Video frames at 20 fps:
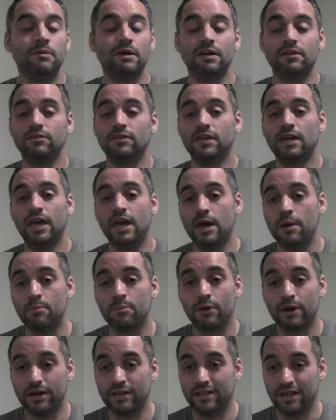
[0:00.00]
because you can't
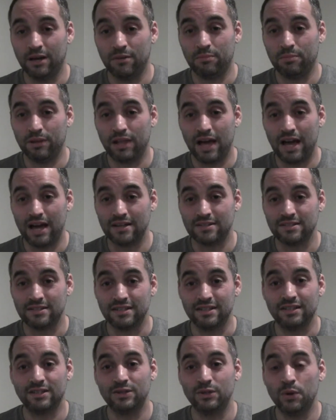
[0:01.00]
break down
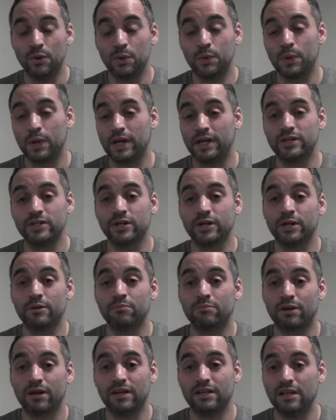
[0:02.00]
plastic. No creature
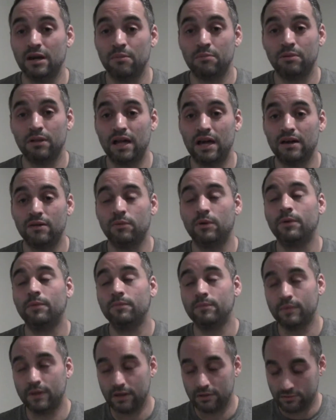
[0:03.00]
can break down plastic.
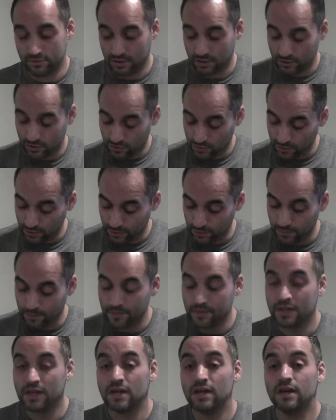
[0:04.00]
Well, that's not true.
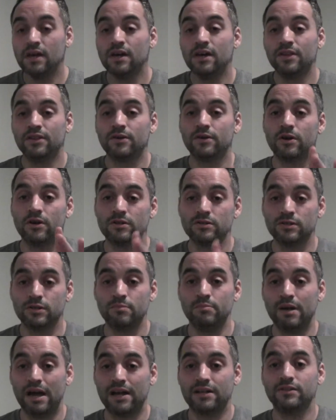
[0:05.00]
There are
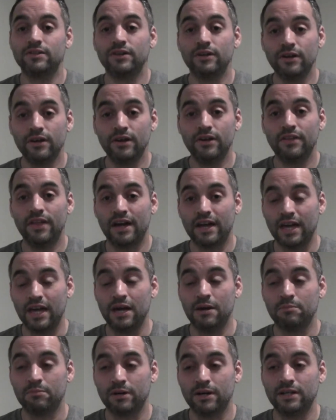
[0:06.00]
some bacteria that
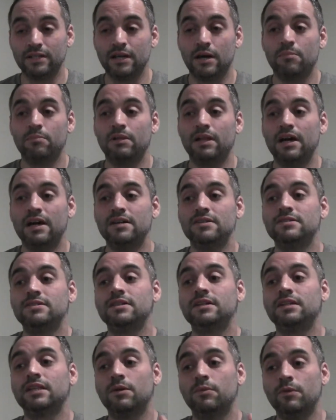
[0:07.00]
can break down
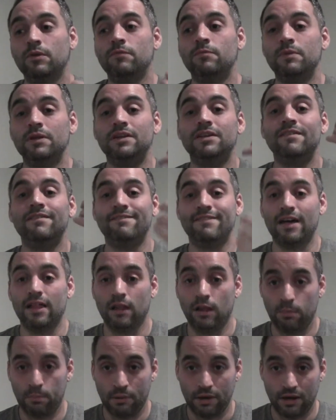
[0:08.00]
plastic that we've been
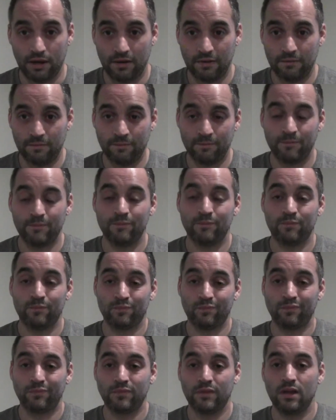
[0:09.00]
developing,
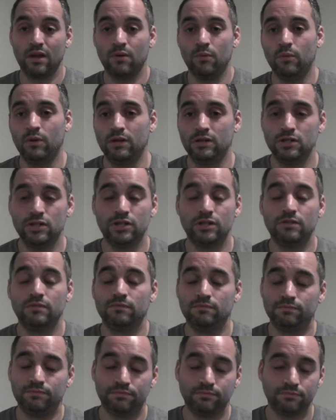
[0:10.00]
which,
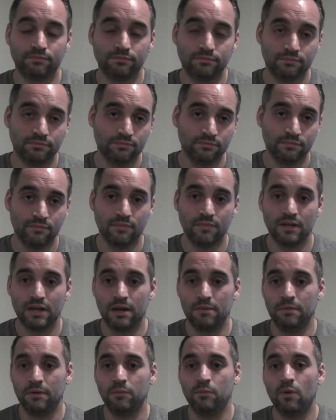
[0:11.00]

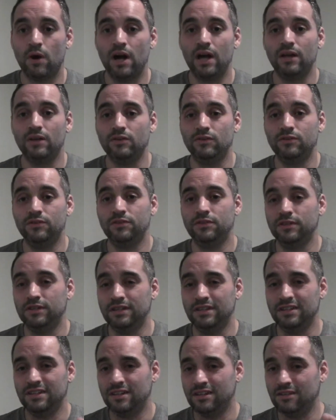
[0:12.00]
I mean, why do you
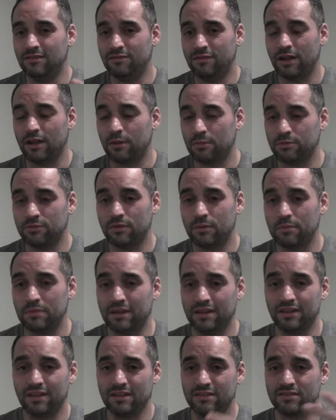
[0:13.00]
need to develop
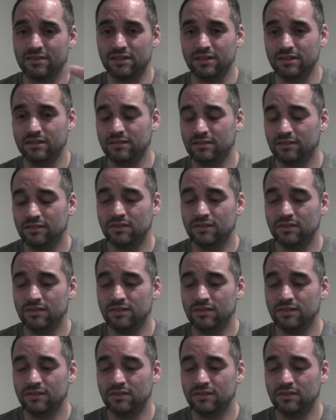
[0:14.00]
something that's going to